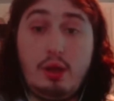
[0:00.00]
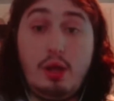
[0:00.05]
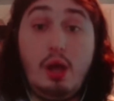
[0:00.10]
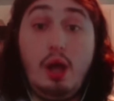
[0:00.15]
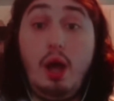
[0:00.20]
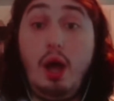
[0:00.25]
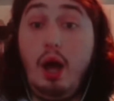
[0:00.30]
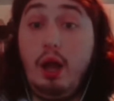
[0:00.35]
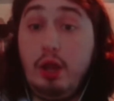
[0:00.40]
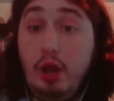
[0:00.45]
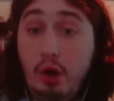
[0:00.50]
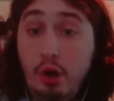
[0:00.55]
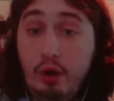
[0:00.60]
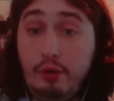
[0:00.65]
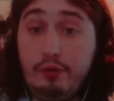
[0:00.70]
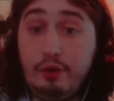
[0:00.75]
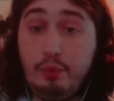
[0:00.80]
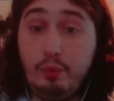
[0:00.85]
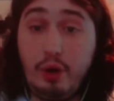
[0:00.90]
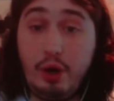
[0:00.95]
Hello
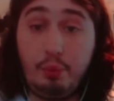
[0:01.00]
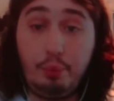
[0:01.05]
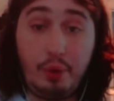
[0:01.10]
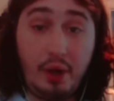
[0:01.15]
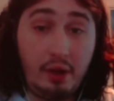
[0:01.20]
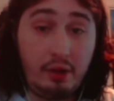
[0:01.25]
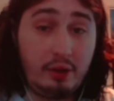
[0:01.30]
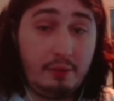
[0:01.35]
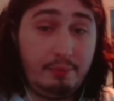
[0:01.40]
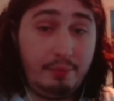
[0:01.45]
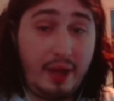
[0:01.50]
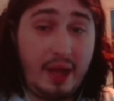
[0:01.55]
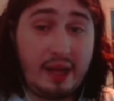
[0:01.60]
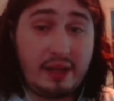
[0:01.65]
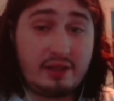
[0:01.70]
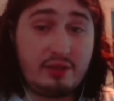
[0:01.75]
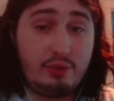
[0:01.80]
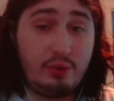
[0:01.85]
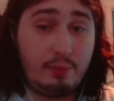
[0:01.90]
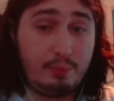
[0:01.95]
everyone, welcome back
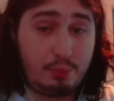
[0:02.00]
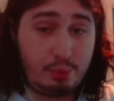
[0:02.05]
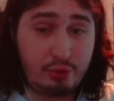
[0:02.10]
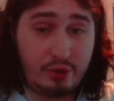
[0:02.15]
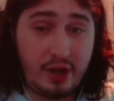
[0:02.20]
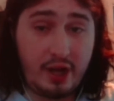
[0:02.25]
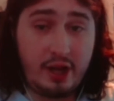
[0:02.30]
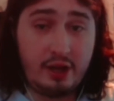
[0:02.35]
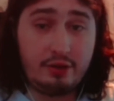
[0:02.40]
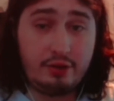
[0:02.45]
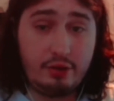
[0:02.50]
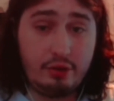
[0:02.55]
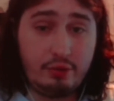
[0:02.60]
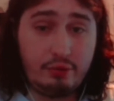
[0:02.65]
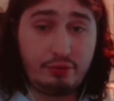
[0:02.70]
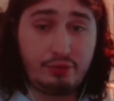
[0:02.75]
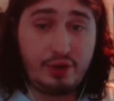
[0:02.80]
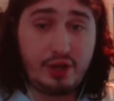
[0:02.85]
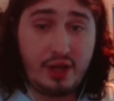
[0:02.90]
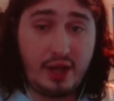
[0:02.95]
to a brand new
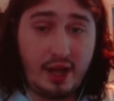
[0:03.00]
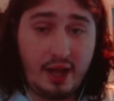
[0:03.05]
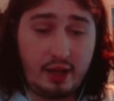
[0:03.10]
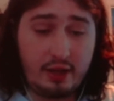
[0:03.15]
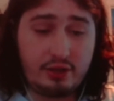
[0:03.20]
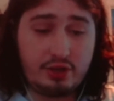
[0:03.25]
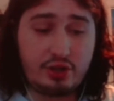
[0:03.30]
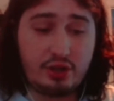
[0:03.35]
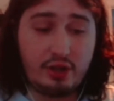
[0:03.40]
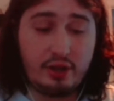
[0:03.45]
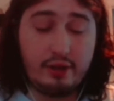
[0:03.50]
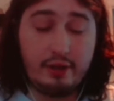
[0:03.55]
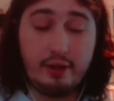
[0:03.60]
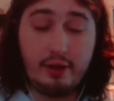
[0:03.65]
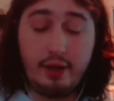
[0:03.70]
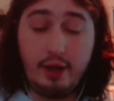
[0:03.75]
reaction.